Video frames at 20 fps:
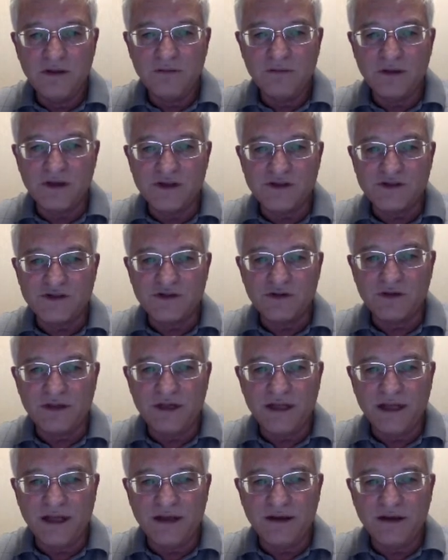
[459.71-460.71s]
because you'll
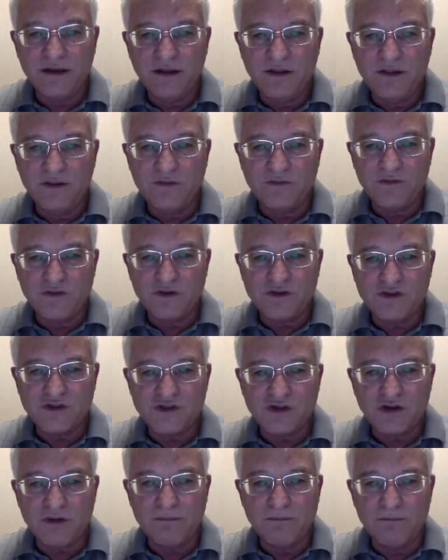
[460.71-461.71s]
get the first
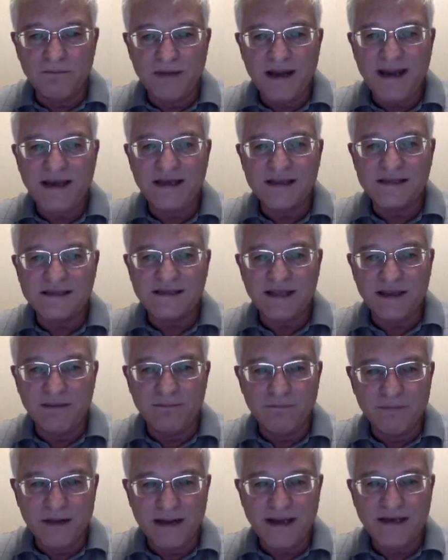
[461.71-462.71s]
term minus a
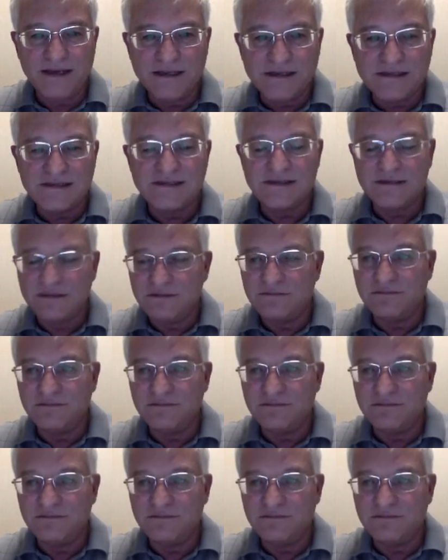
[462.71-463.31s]
minus,